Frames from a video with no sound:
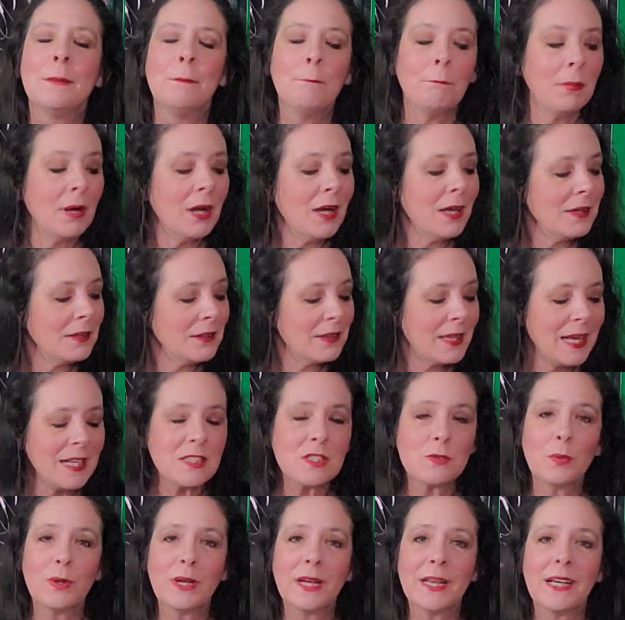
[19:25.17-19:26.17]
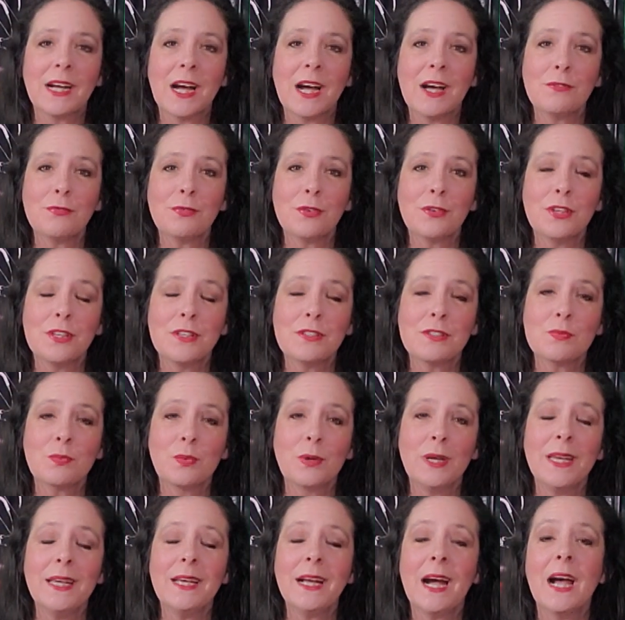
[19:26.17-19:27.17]
But that's what I got for this
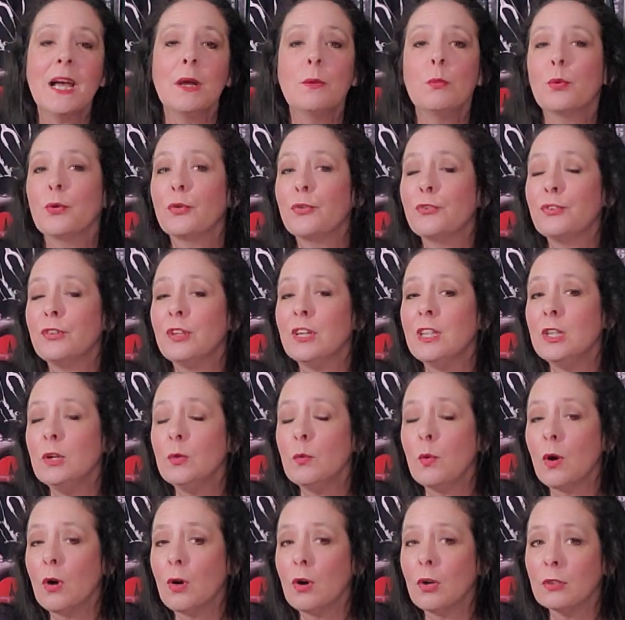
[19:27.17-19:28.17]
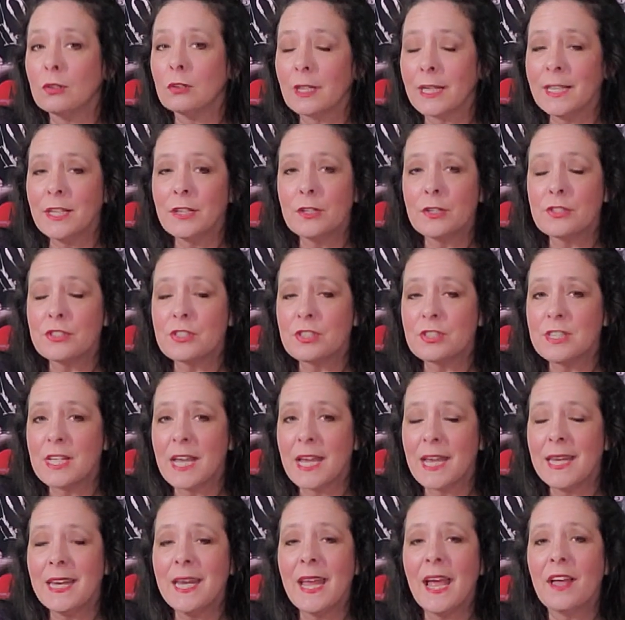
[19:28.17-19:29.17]
week. I will see you all later
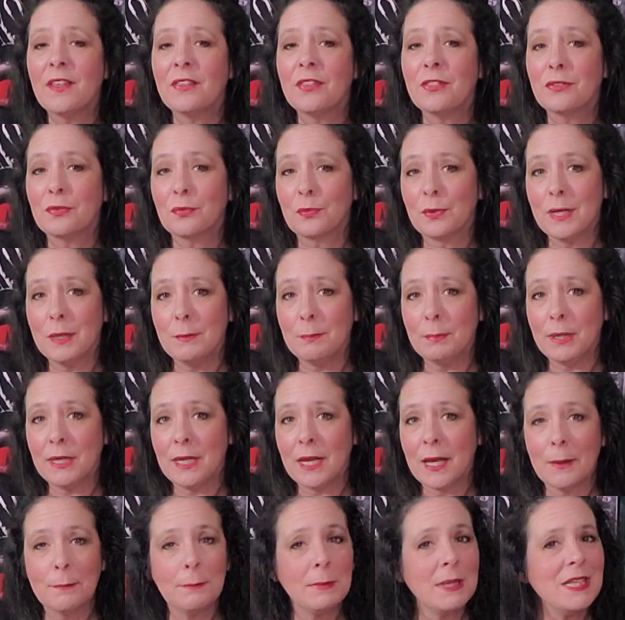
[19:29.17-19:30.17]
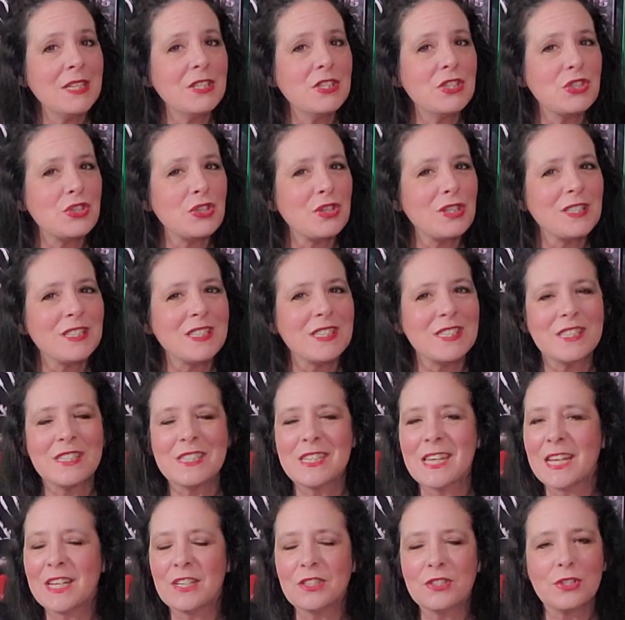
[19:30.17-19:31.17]
today at 3 p.m. Eastern
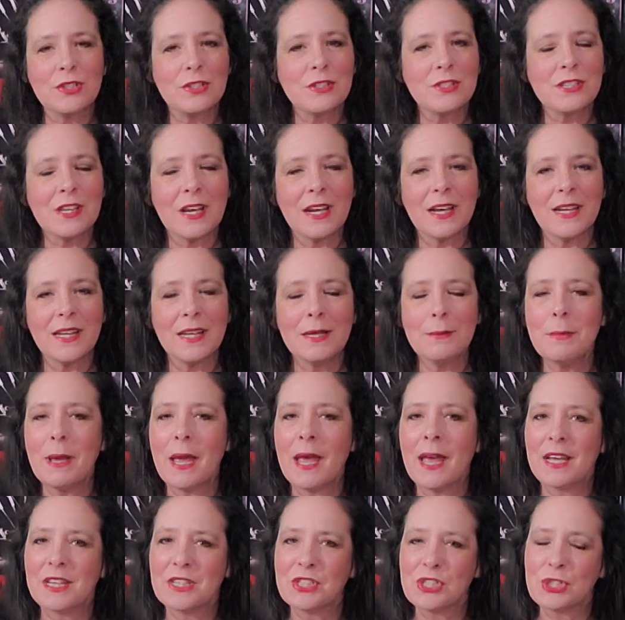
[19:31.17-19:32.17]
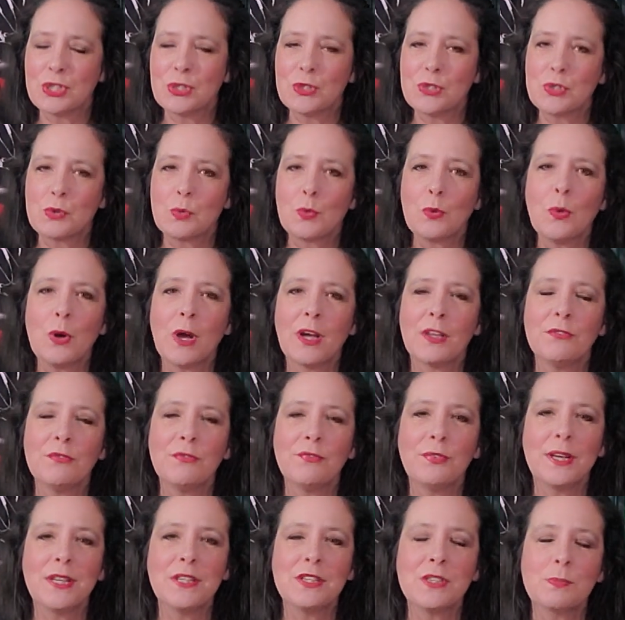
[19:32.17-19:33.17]
Standard Time, as usual, on
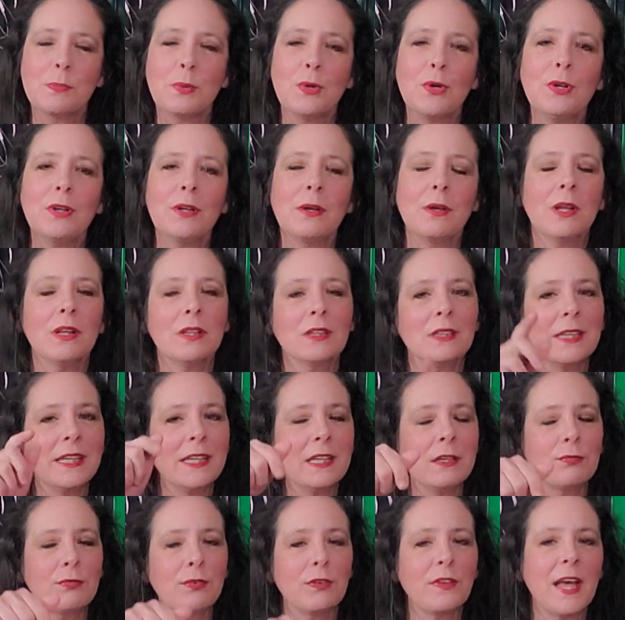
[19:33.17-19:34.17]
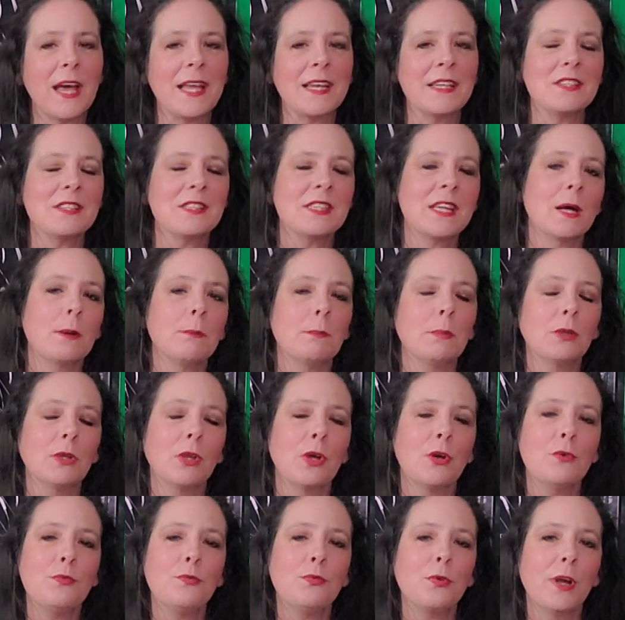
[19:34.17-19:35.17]
Facebook. Link for that is down
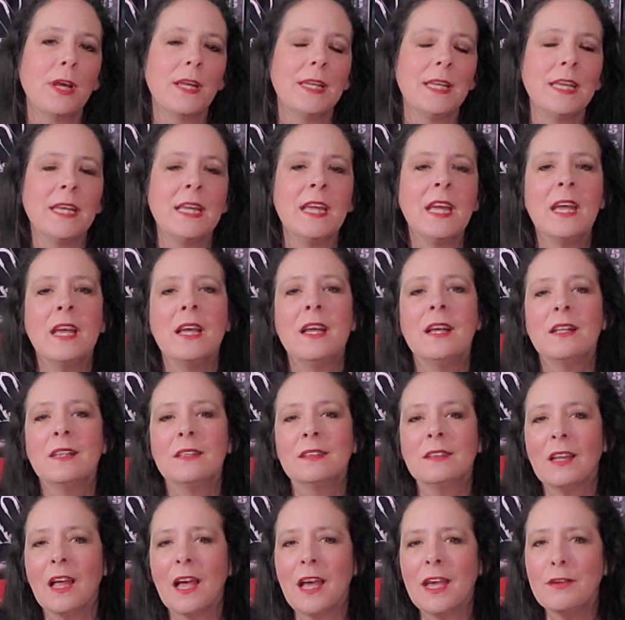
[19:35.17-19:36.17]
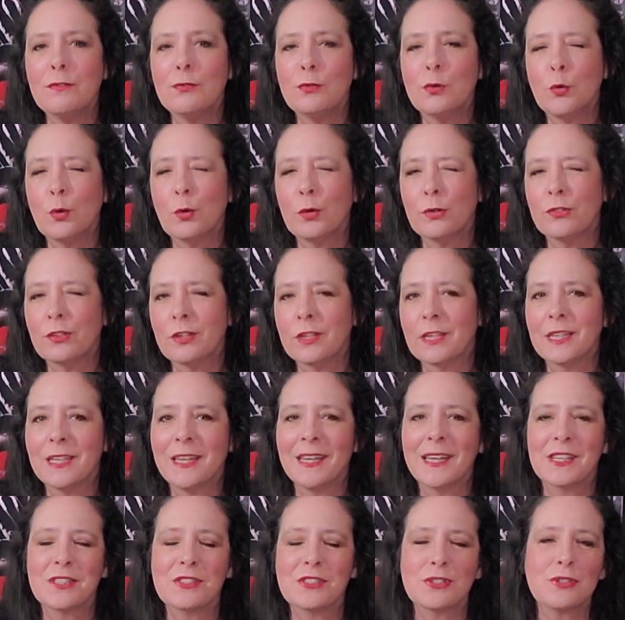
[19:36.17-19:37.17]
below for any live quilting and
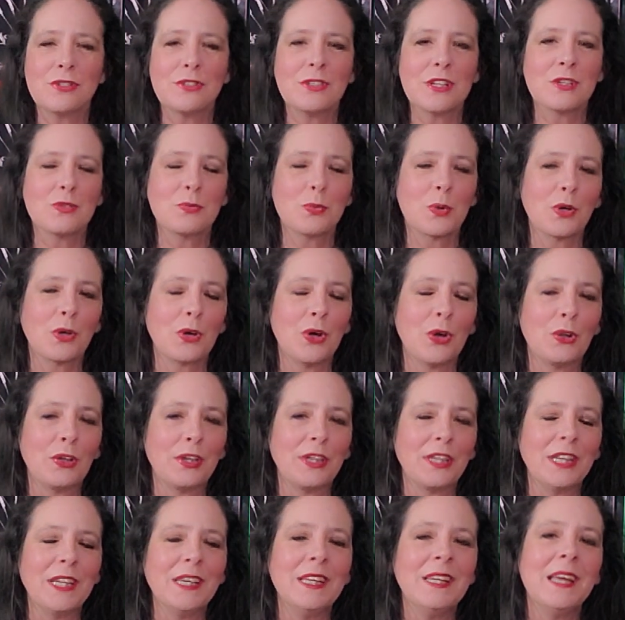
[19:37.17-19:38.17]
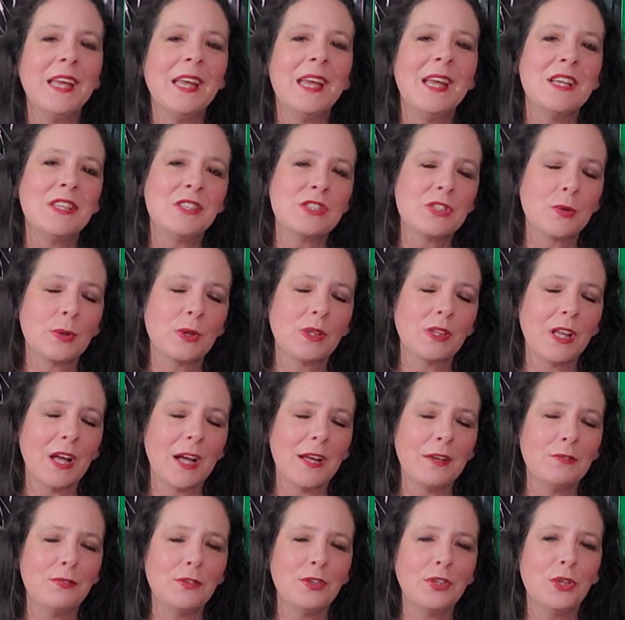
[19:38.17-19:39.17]
answers, as we're calling it. So a
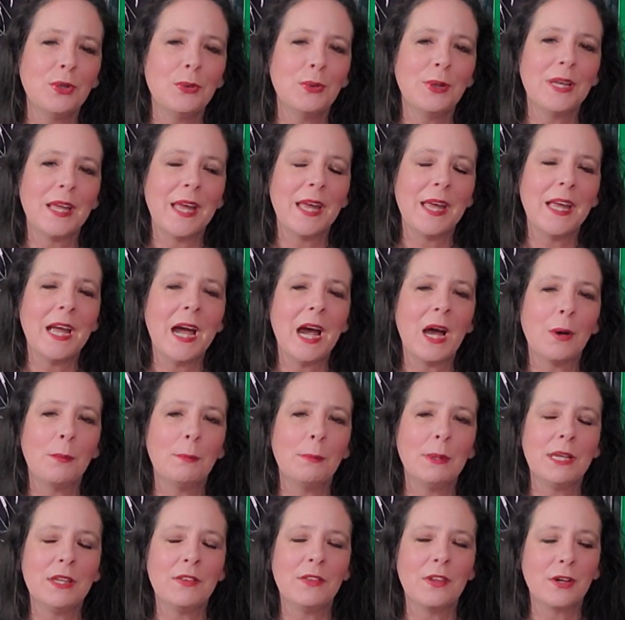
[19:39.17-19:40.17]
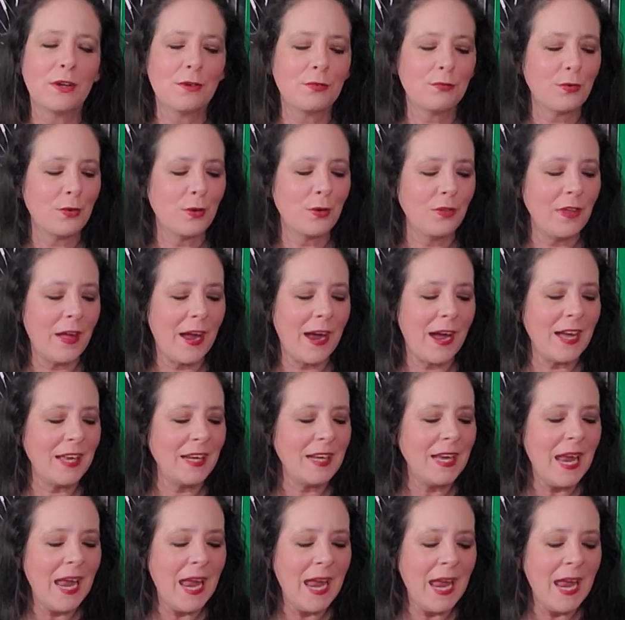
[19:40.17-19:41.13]
live Q&A, I'll be there for that.